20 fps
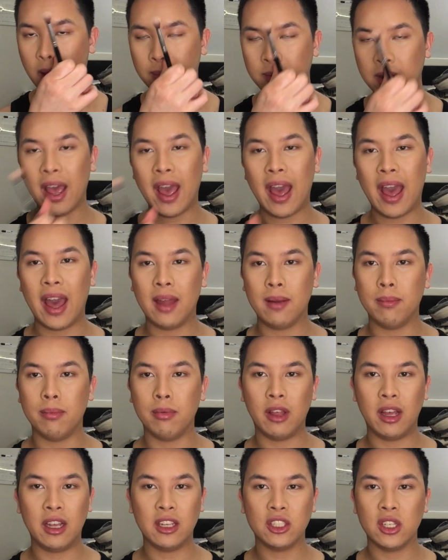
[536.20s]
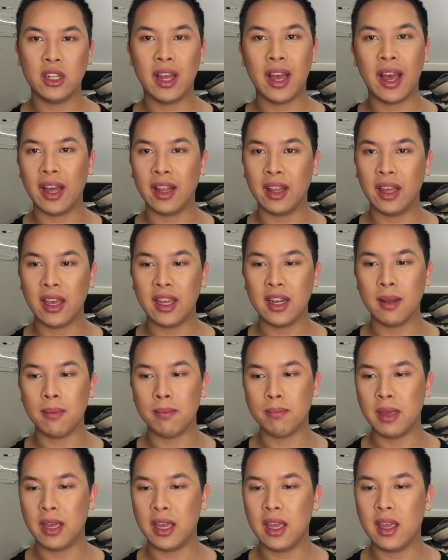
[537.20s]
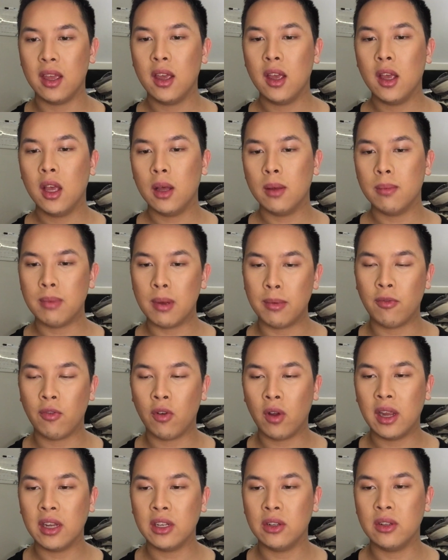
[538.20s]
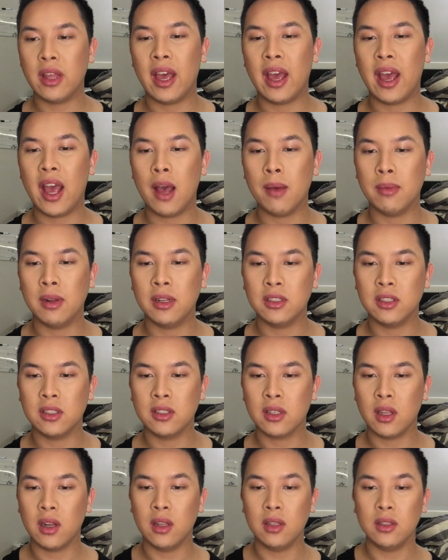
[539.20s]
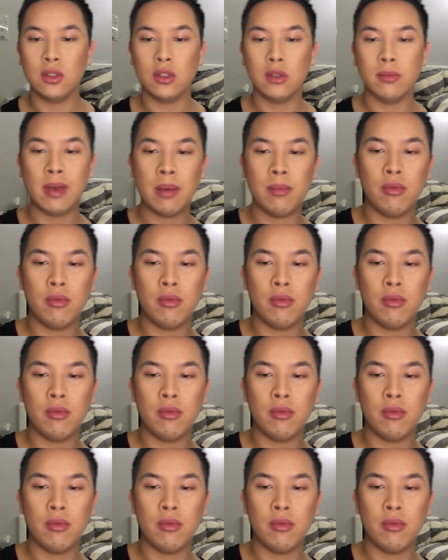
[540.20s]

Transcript: I'm gonna add blush and highlight in a bit, but before I do that, I'm gonna just gonna do my